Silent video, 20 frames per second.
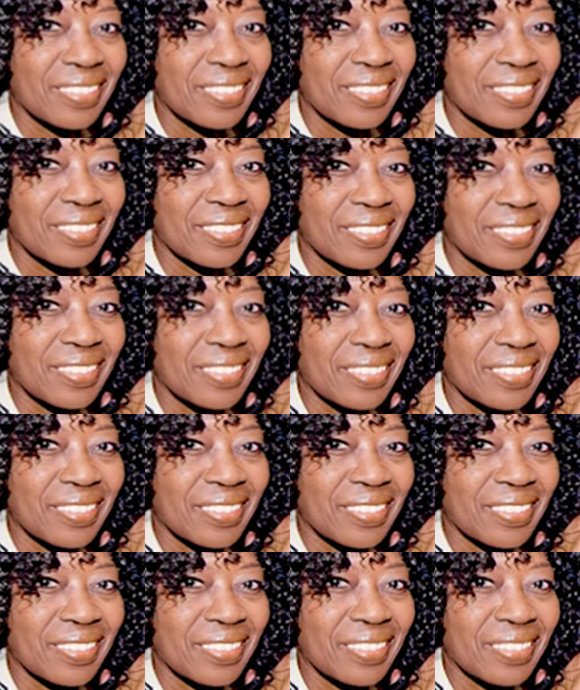
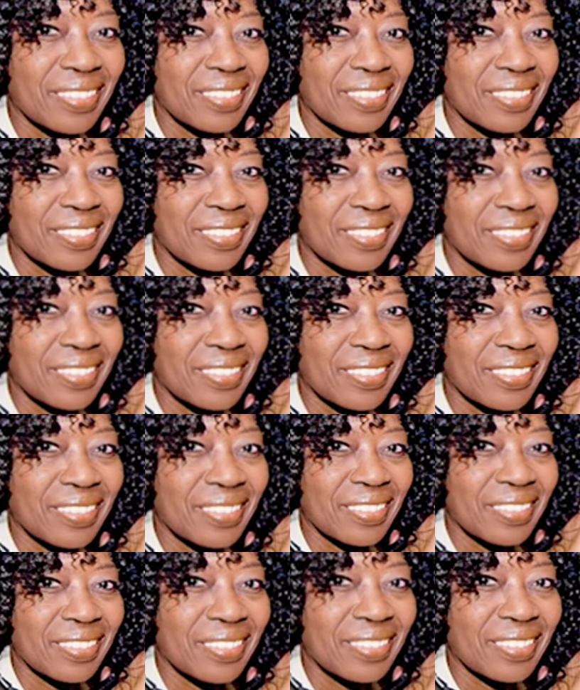
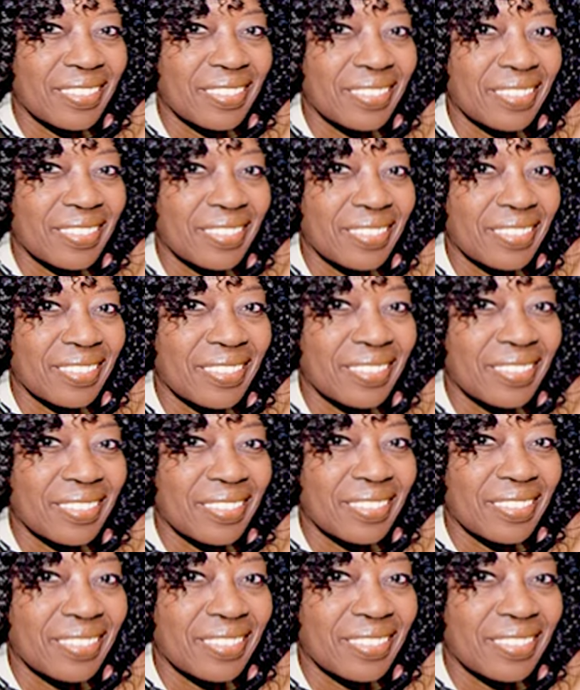
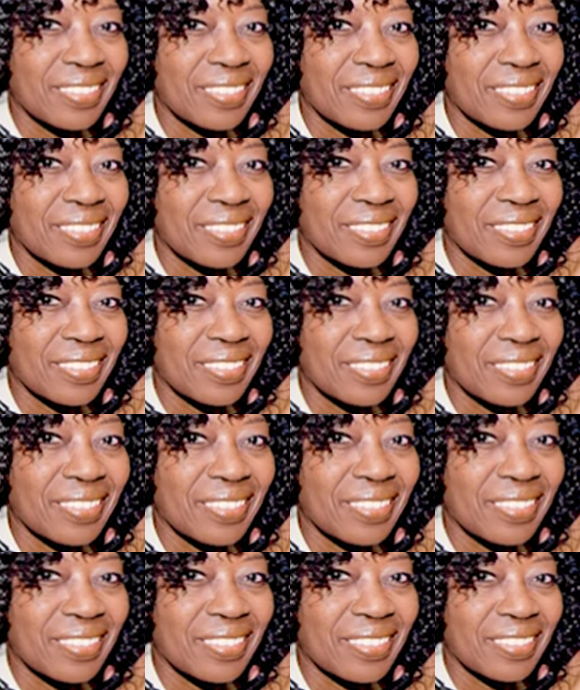
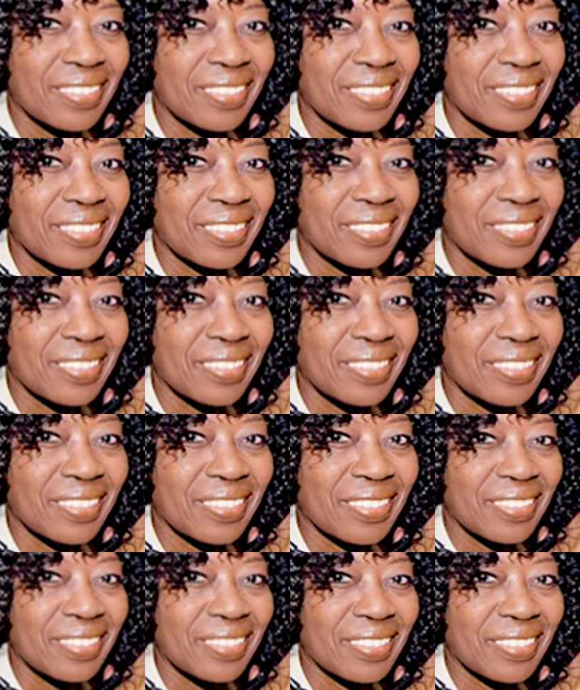(silent)